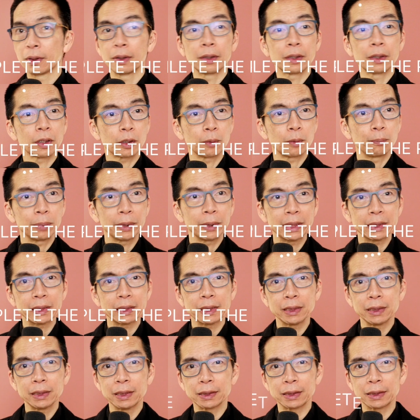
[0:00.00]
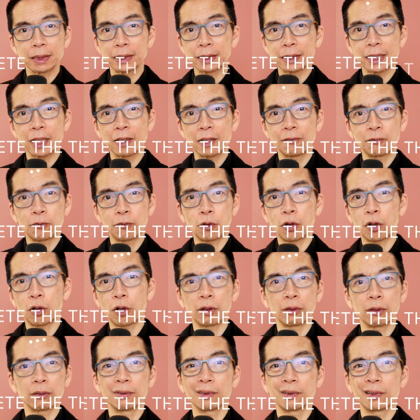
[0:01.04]
Completion is the same
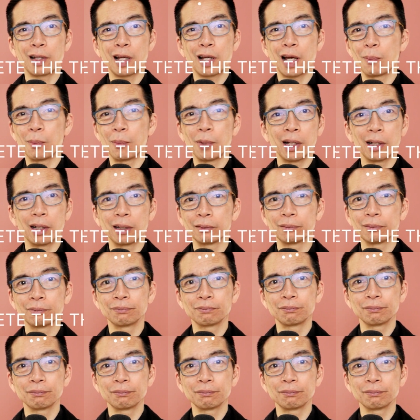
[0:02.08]
for Llama,